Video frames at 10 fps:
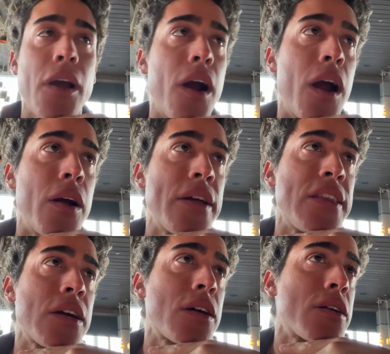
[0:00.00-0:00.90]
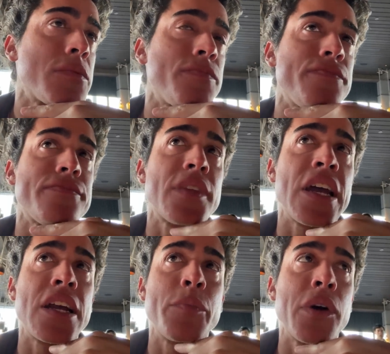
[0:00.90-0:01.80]
I think they're
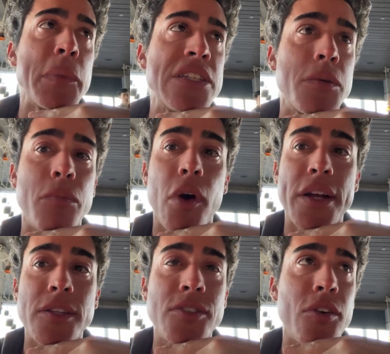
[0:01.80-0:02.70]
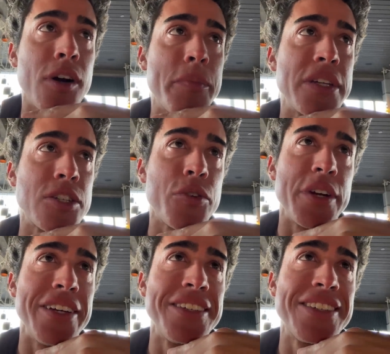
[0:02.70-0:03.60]
gonna bring me some bread to soak up this grease.